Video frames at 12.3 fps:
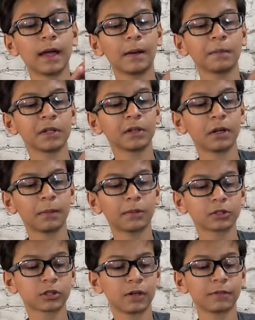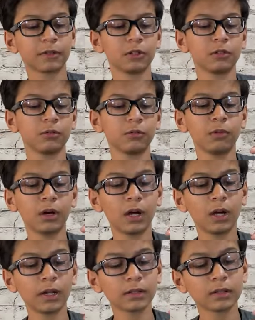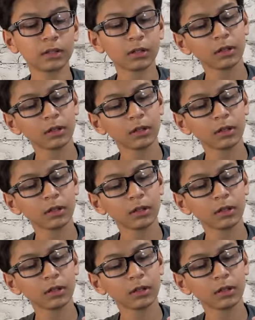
how much coffee do you want,